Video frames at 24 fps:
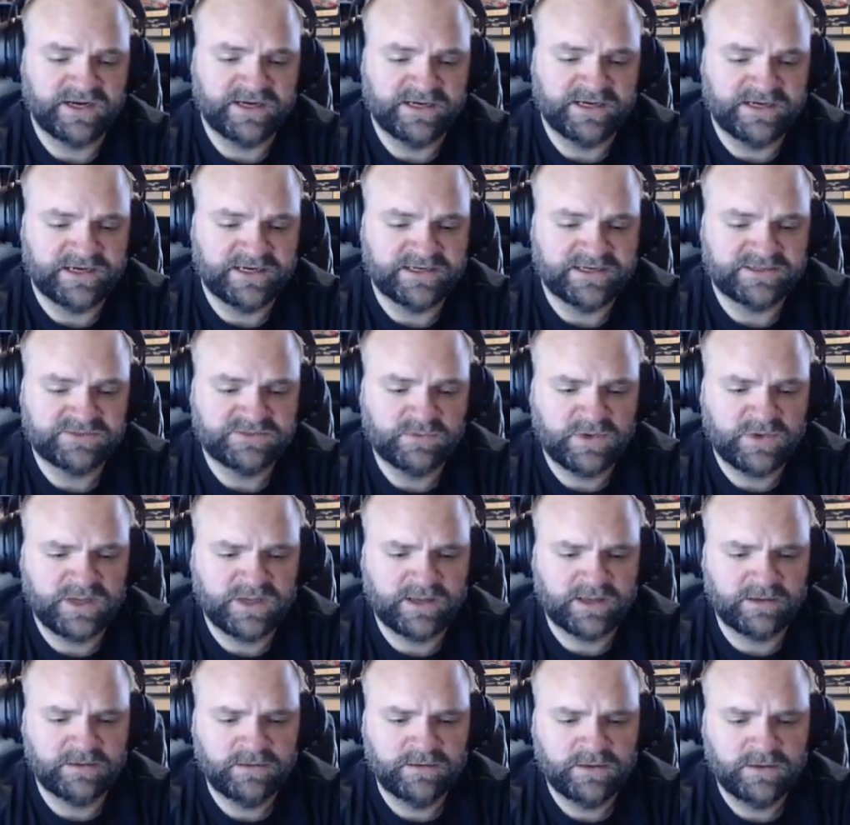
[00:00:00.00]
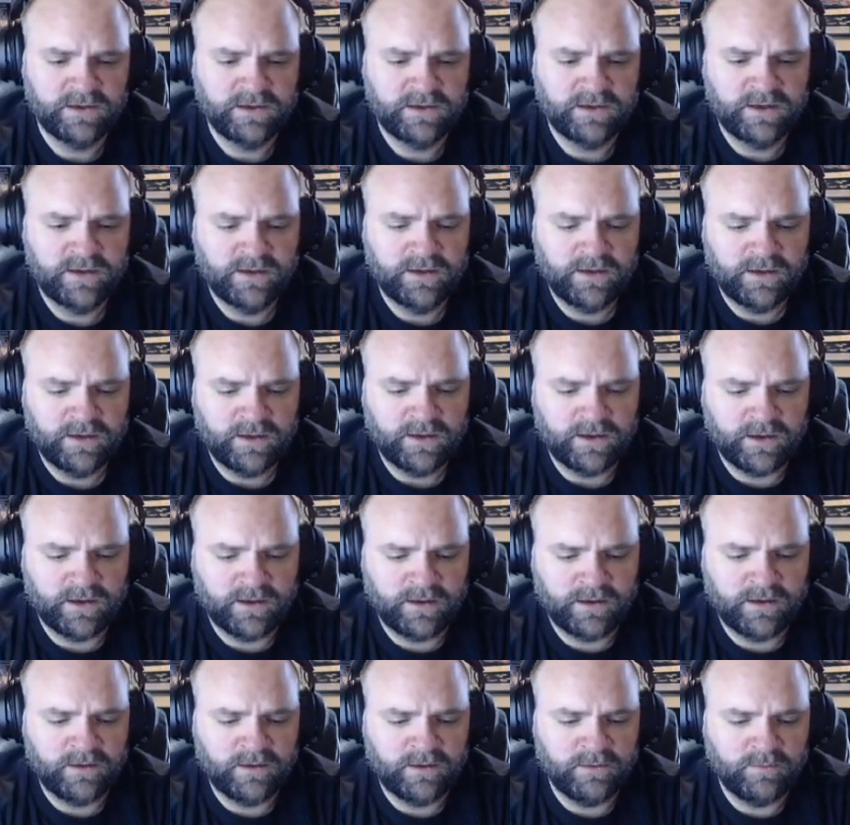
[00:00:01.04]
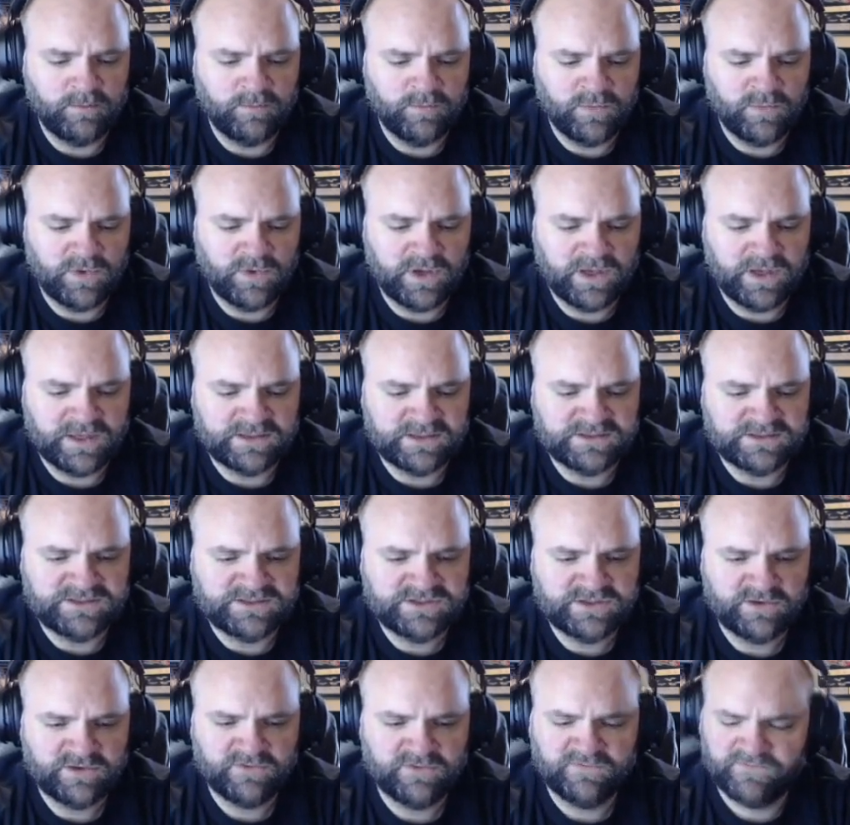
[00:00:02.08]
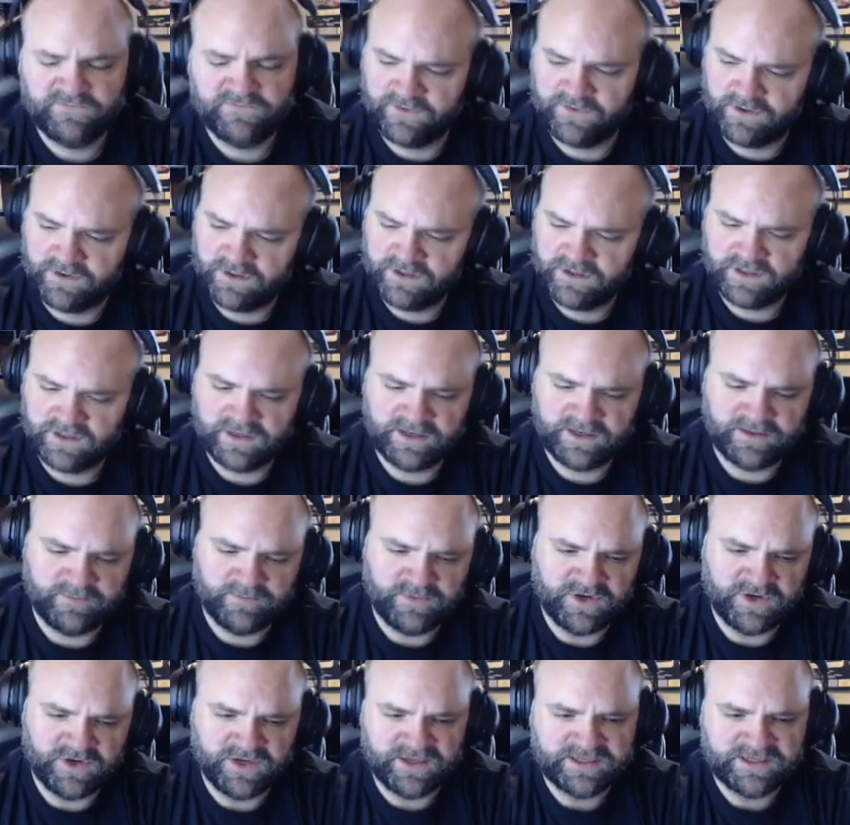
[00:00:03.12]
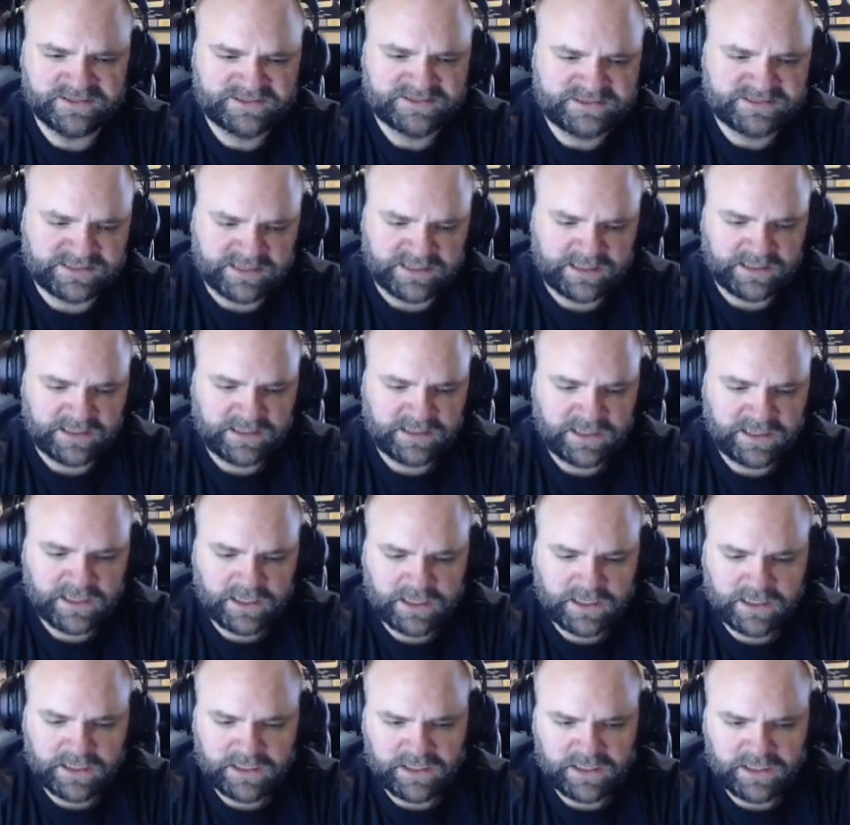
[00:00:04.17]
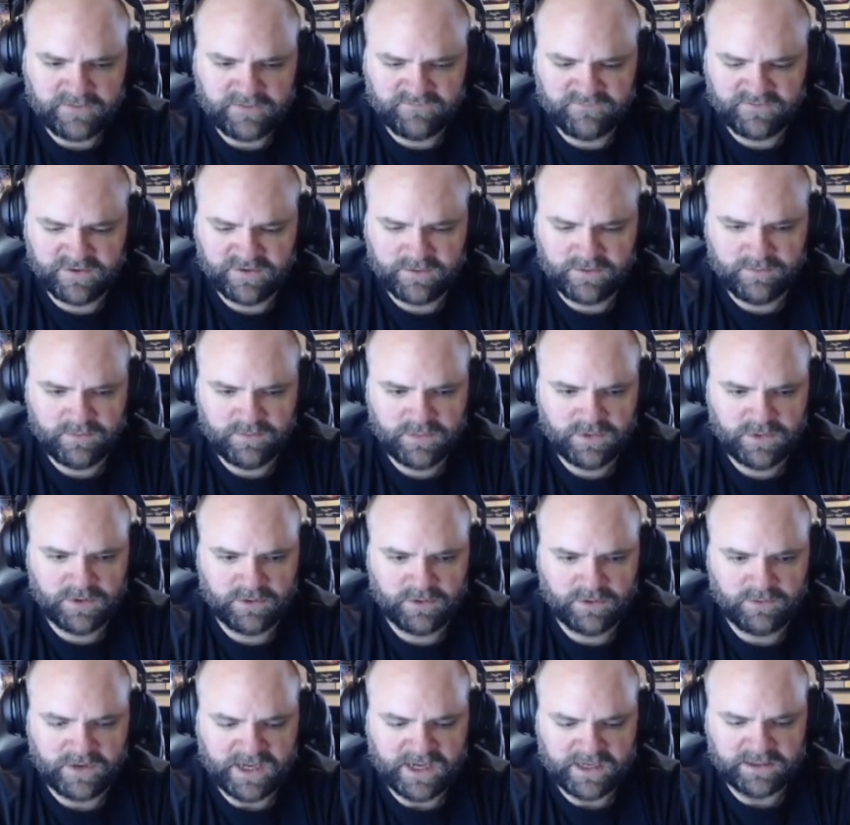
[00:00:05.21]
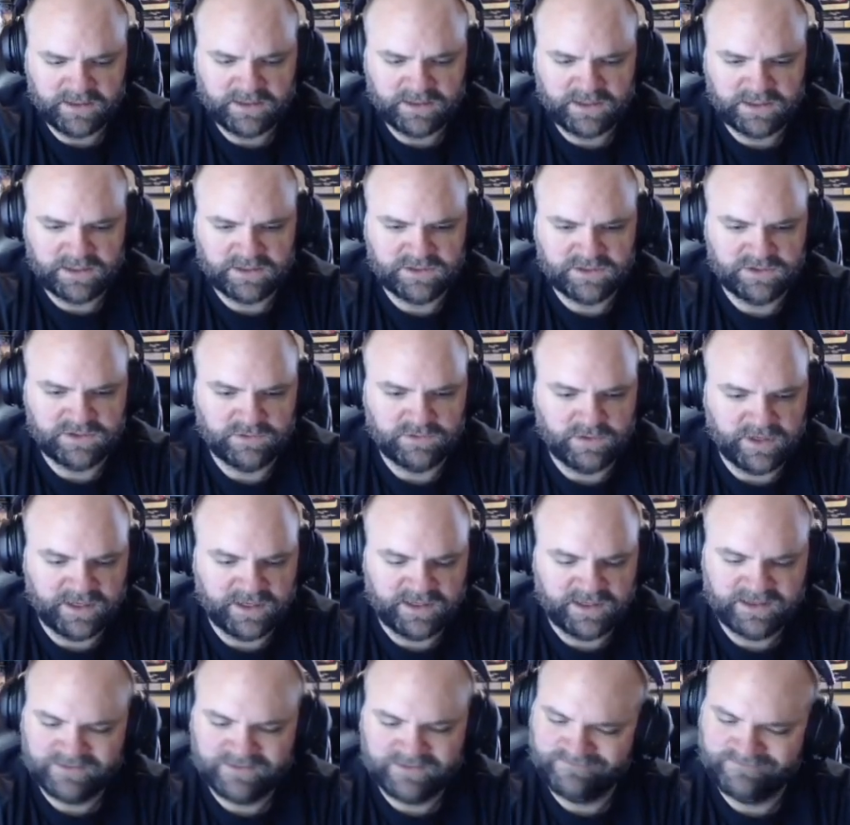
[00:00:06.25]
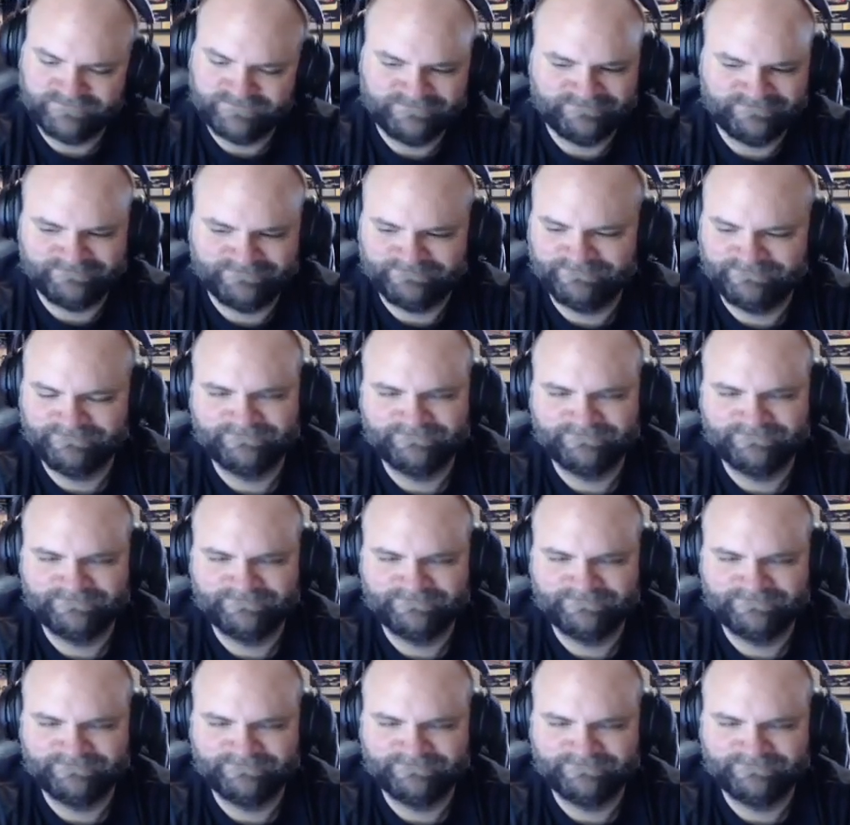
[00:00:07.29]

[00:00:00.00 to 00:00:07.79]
need as well. And so far, I'm not seeing any of them. Arachne Duet and